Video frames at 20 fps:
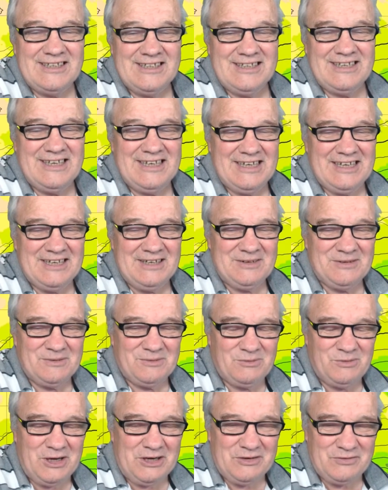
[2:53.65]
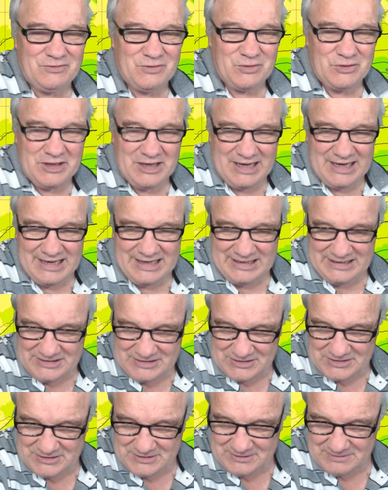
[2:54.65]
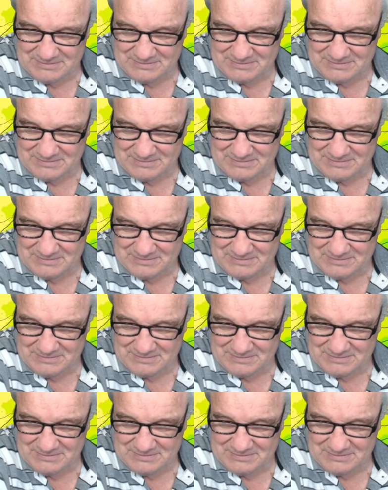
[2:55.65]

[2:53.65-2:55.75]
Yeah, wonderful days.